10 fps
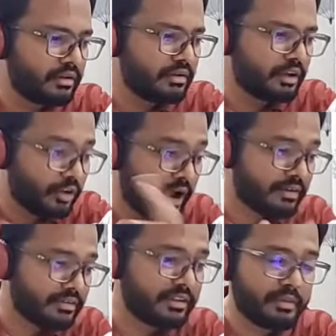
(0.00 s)
yeah, you
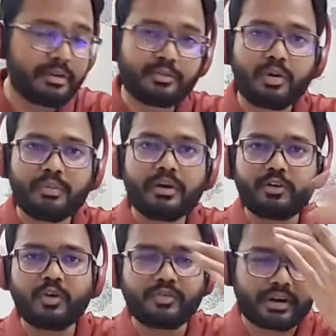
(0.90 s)
can't see the image properly,
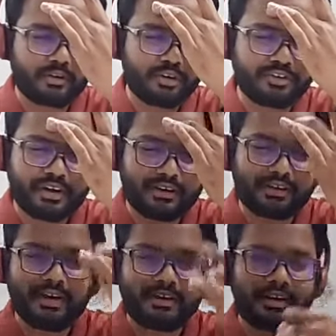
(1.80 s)
don't worry. We'll share
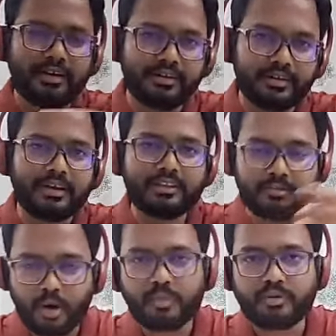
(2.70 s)
that uh, in the
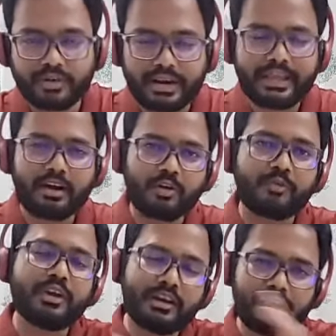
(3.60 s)
form of a link or
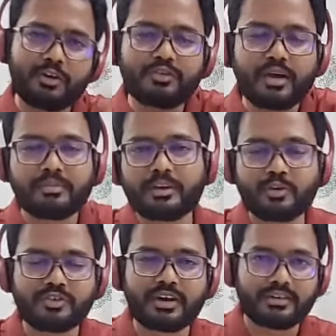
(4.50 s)
we'll uh, do something
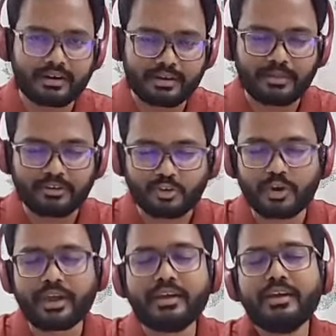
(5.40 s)
to share that image.
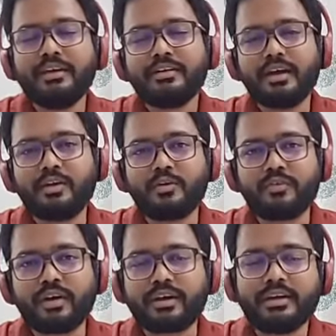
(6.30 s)
Okay. Yeah, don't
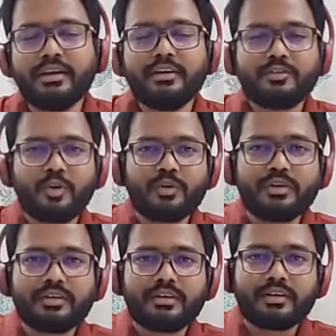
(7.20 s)
worry.
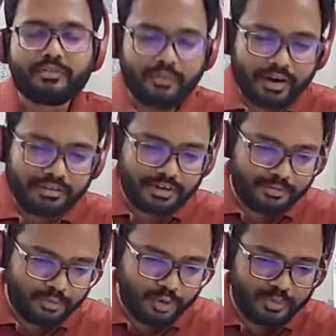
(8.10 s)
So first
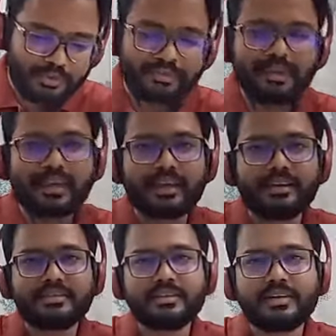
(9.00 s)
and foremost thing
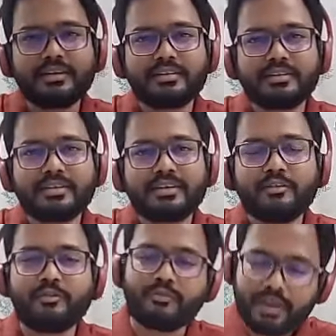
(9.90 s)
is uh,
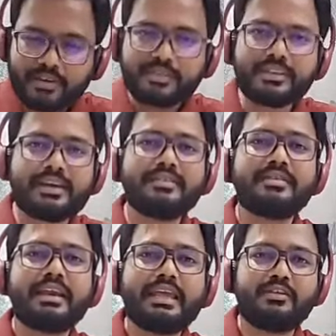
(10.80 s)
whenever there is
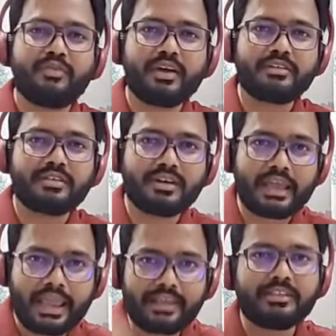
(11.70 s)
any infection
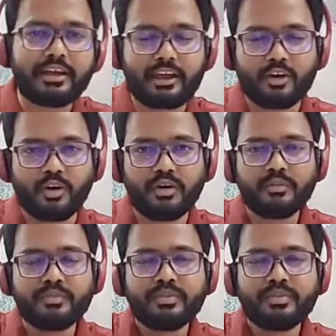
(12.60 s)
in the canal,